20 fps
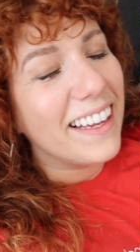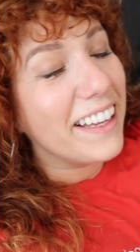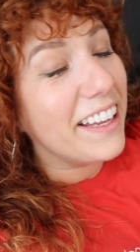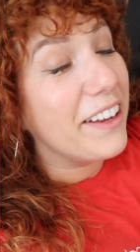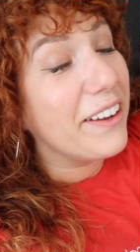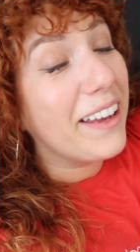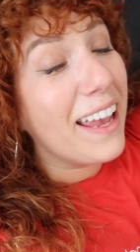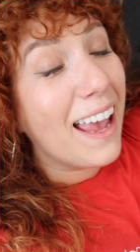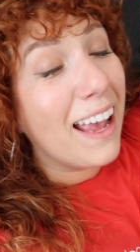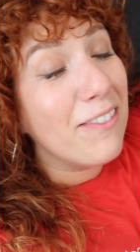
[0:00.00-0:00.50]

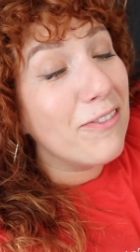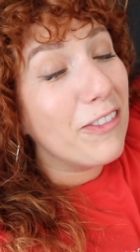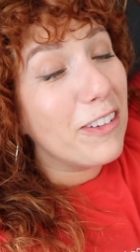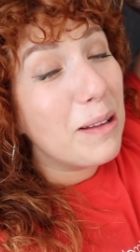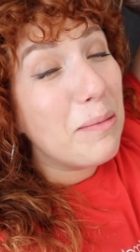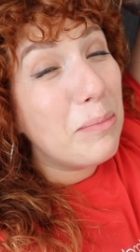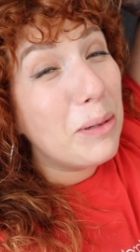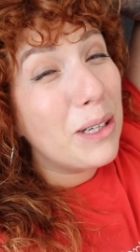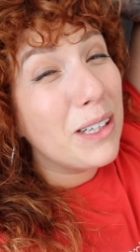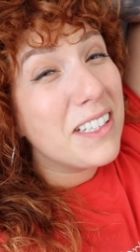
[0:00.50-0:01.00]
You came for
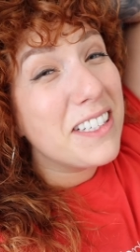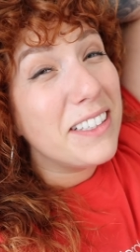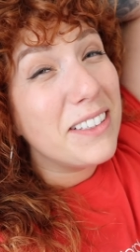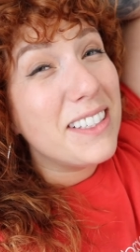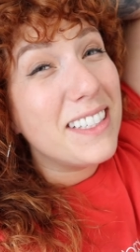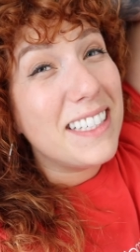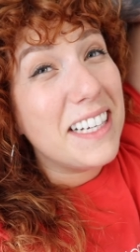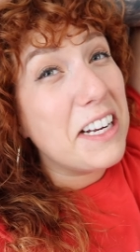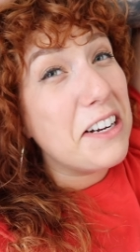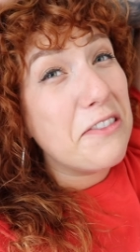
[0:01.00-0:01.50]
the books, you
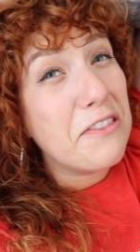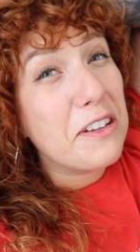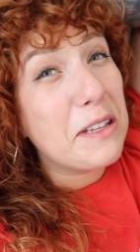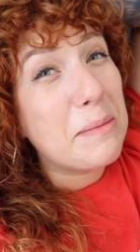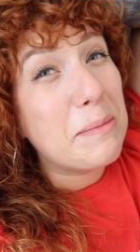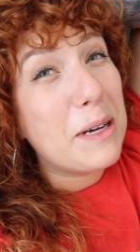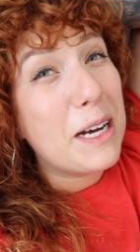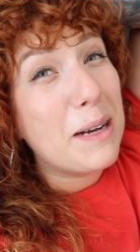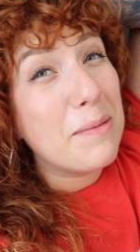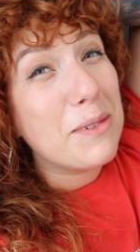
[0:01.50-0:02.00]
stayed for the
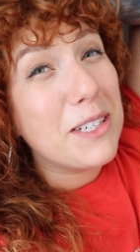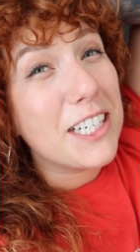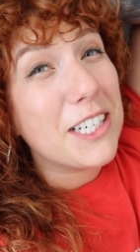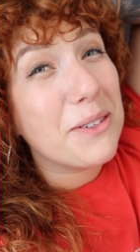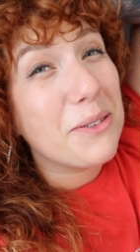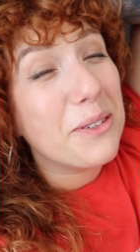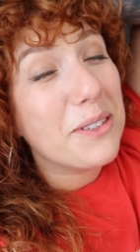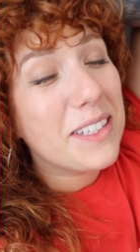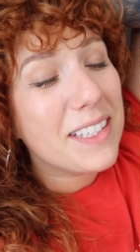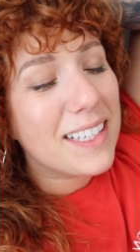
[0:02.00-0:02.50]
mom
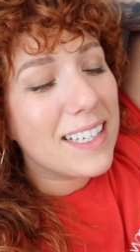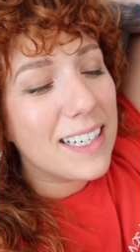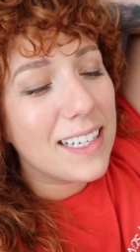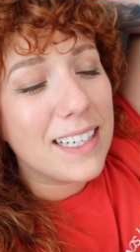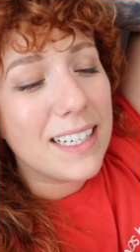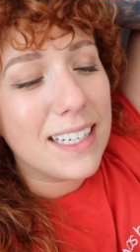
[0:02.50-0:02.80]
jokes.